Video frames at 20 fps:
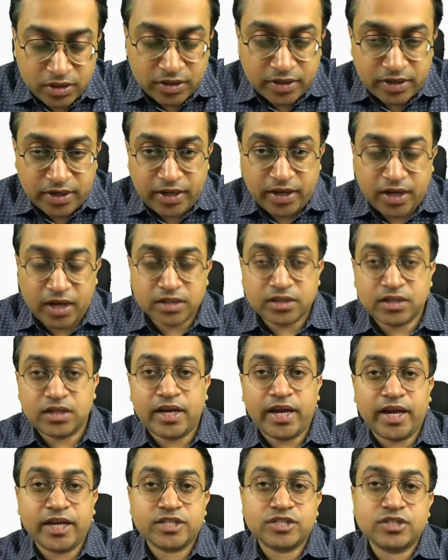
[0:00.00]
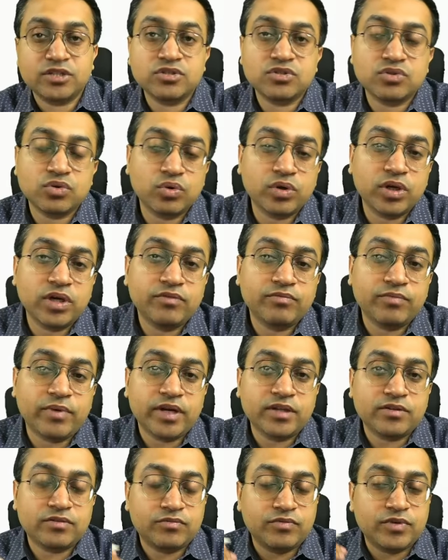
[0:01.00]
other actions, okay, by
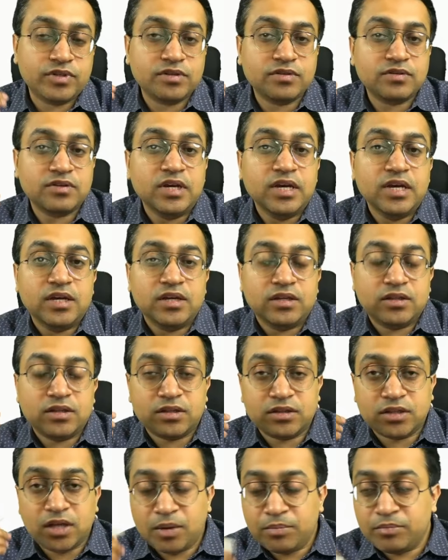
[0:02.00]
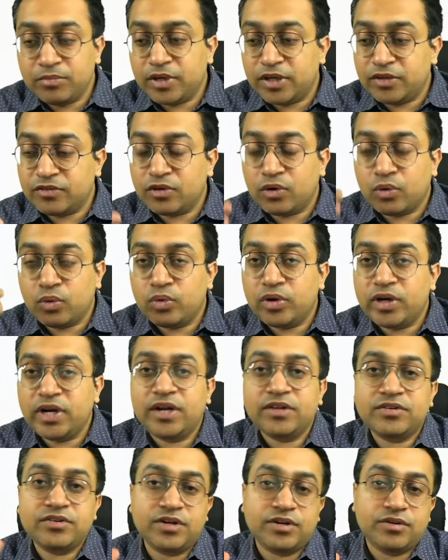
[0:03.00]
which is the thumb is the only
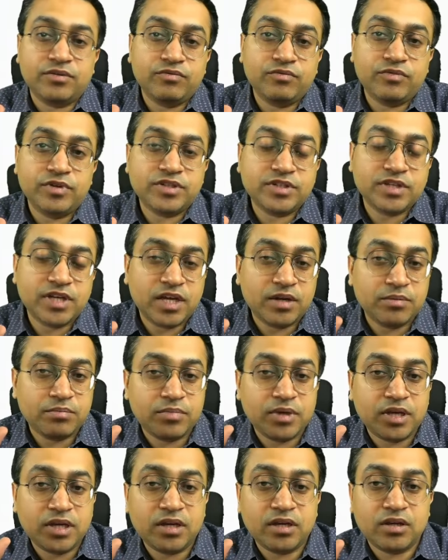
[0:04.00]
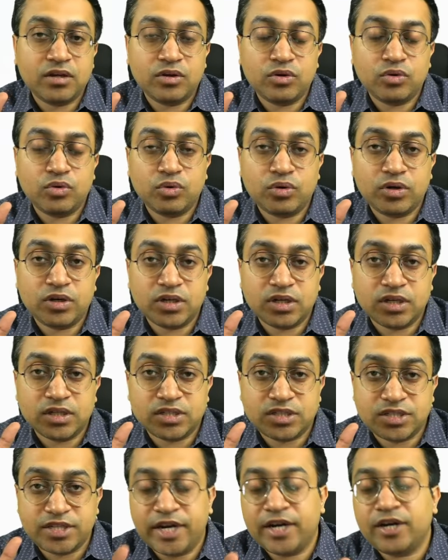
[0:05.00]
digit which can be
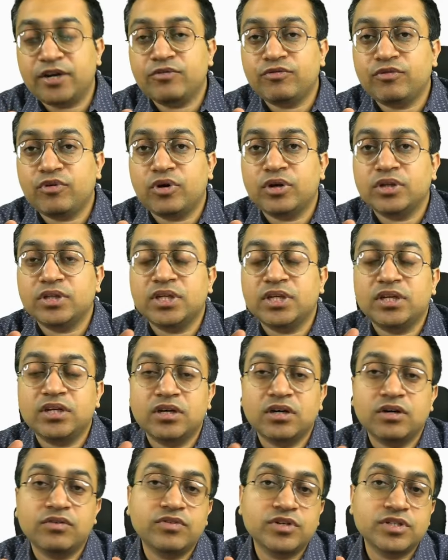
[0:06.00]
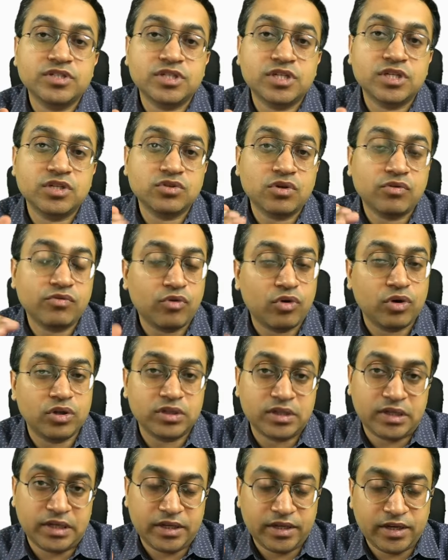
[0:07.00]
checked for the nerve injuries of all
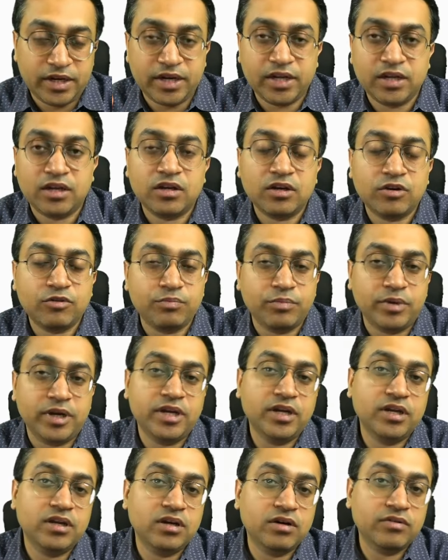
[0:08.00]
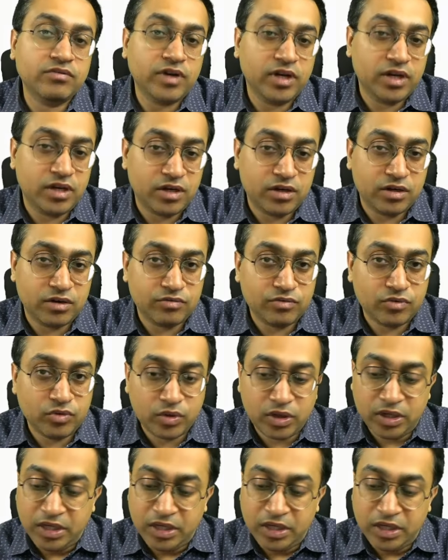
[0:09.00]
three: radial nerve, median nerve, ulnar nerve, okay.